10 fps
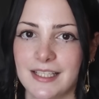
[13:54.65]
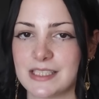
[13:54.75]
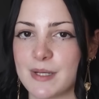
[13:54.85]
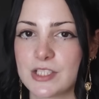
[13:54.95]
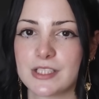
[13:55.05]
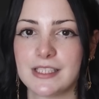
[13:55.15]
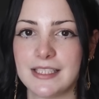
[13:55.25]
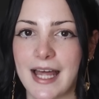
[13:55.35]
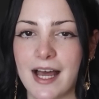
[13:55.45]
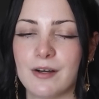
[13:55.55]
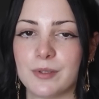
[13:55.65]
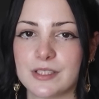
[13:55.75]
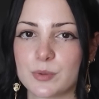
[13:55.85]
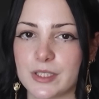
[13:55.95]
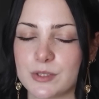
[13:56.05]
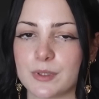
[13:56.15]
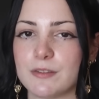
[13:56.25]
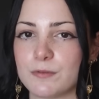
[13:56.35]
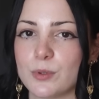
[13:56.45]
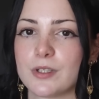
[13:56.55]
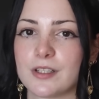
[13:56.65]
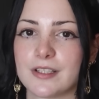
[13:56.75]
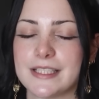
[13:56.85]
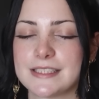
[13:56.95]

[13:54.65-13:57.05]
especially now in 2024,